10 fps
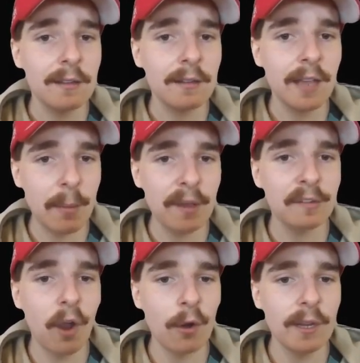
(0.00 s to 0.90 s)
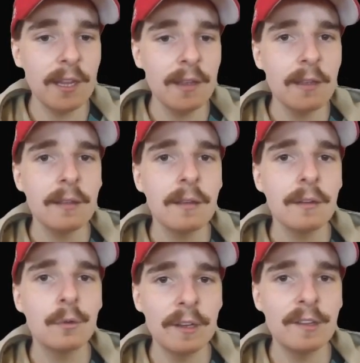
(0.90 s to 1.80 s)
MS
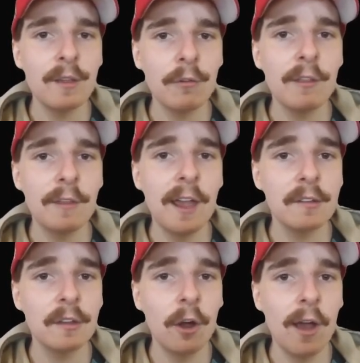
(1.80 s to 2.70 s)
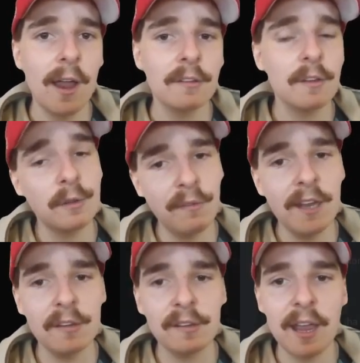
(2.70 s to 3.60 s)
Dhoni, 23,000 likes. So it's
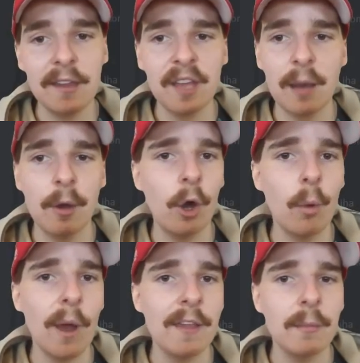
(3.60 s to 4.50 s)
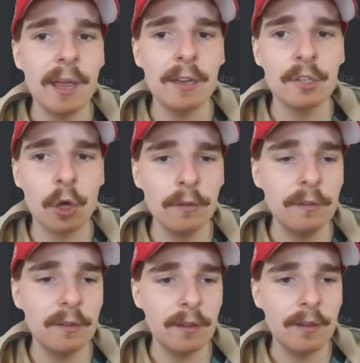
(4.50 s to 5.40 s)
fair to say he's come a long way, the man,
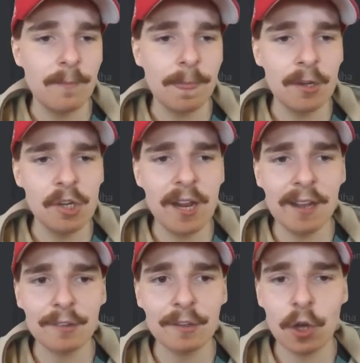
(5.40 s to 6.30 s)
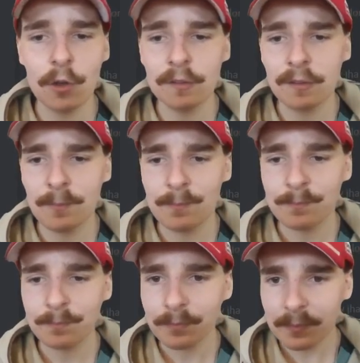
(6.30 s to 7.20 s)
Johns. Shout out to Johns.
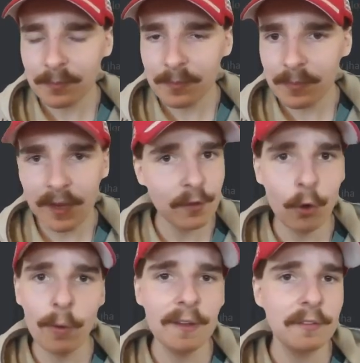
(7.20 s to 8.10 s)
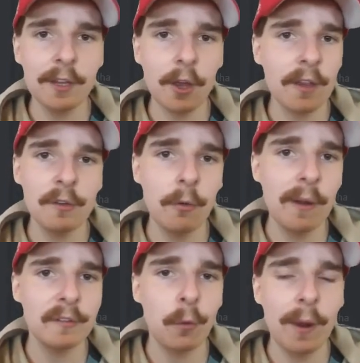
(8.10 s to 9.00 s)
He's always, you know, he's
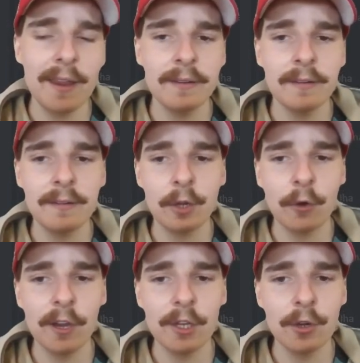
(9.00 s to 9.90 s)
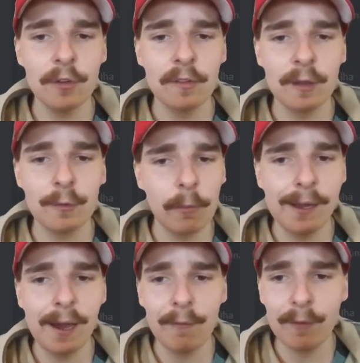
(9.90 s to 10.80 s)
always tweeting cricket news, and that's what
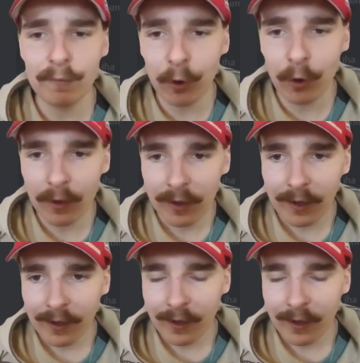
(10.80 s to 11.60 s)
we love him for.